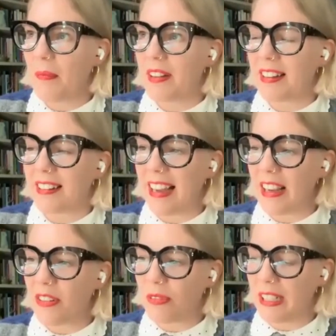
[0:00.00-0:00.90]

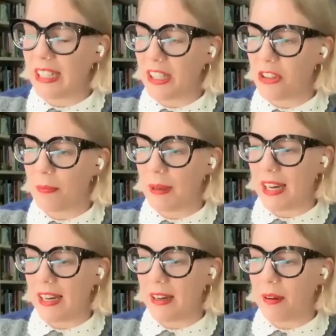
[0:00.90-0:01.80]
Success really should
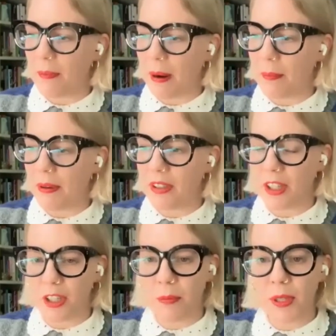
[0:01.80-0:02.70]
be about building
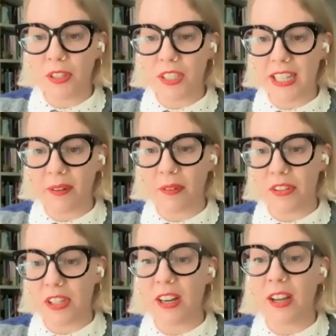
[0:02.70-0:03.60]
a community that
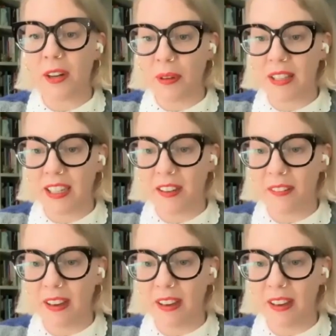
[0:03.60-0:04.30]
wants to learn with you.